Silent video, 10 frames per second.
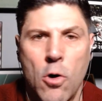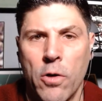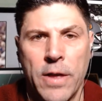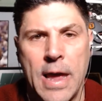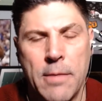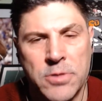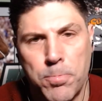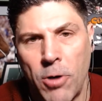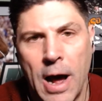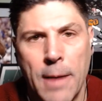all the games,
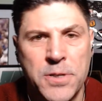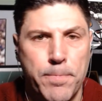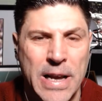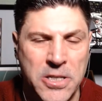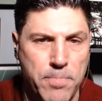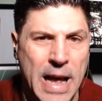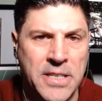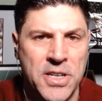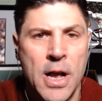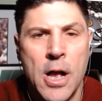props, best bets.